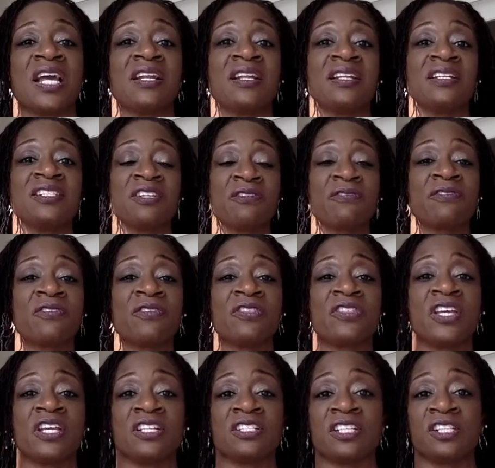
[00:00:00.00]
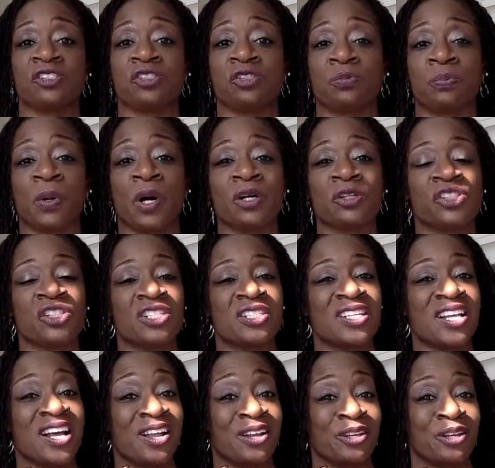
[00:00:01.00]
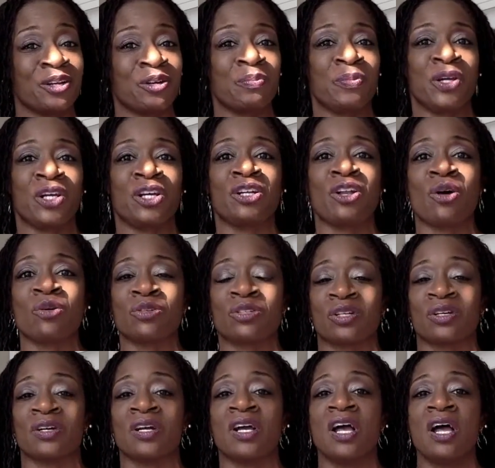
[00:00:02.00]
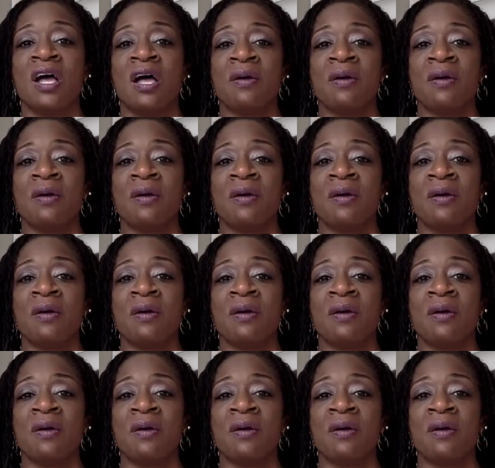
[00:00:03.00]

and the different things that you purchase a little bit closer.